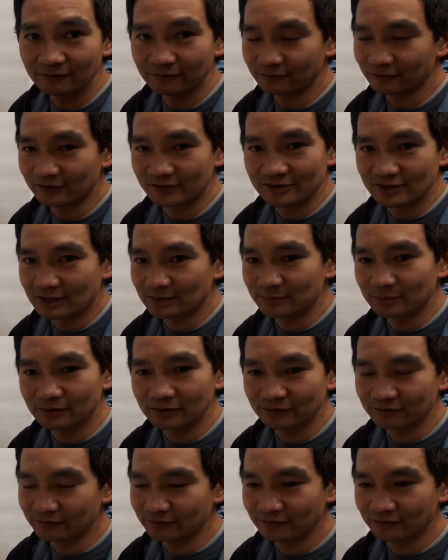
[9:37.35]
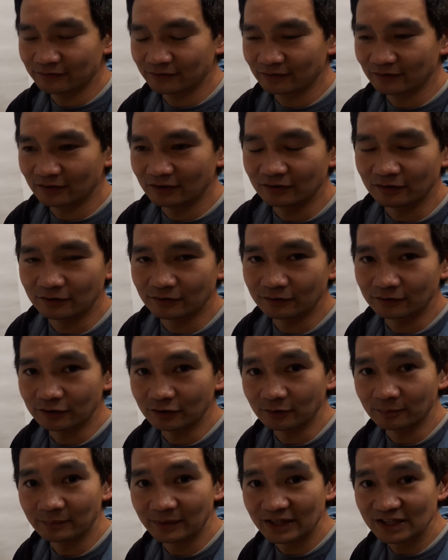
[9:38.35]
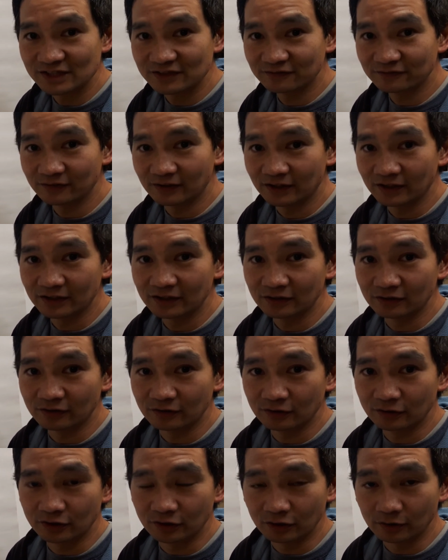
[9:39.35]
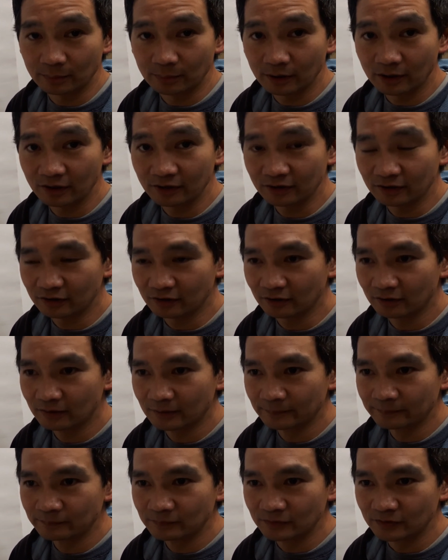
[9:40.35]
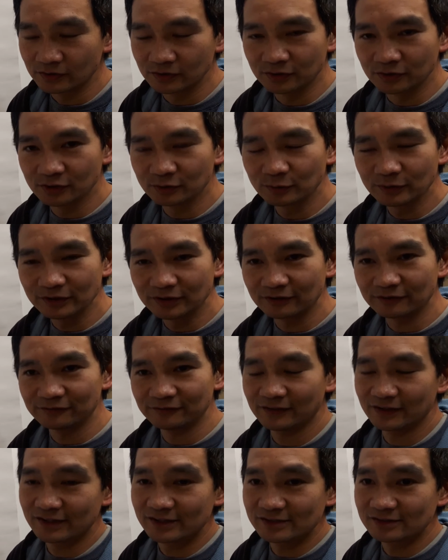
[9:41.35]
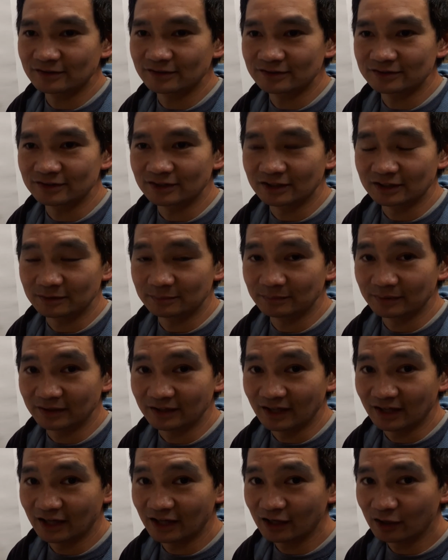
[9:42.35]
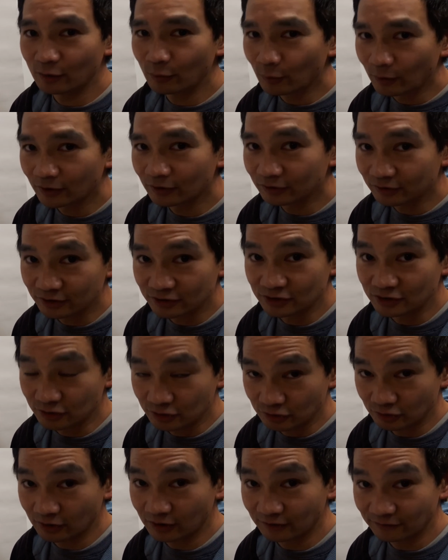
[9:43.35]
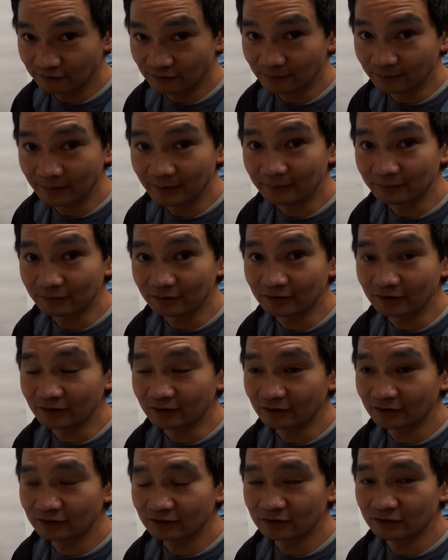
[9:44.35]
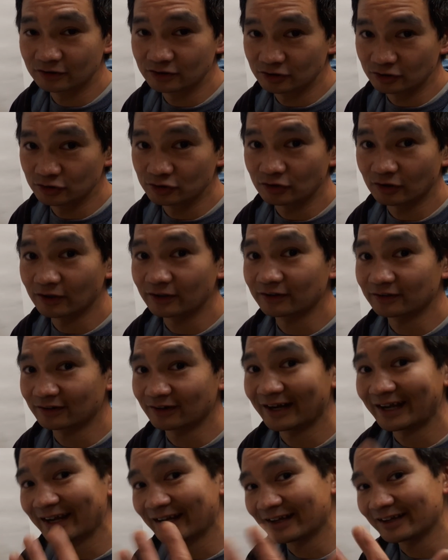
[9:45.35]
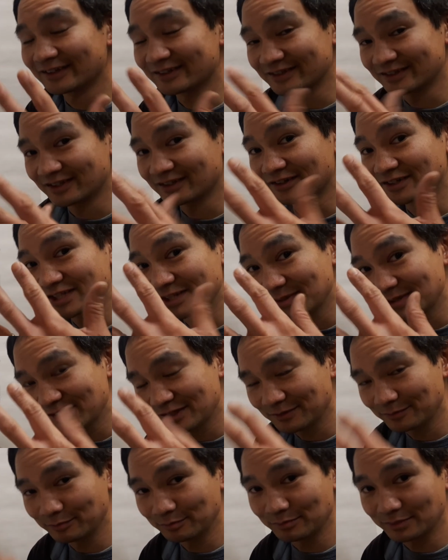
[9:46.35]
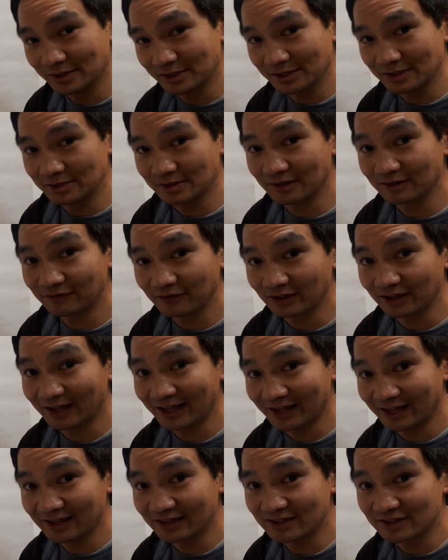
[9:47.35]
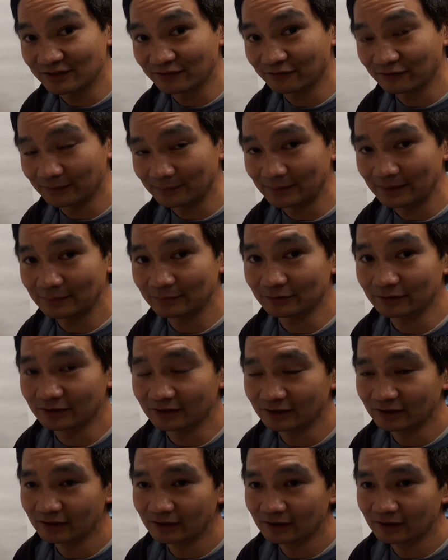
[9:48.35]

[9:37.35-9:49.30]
For example, if you know your best friend or your partner, you know what their face looks like, but how well could you draw it from memory? Could you draw their hands, their specific hands from memory?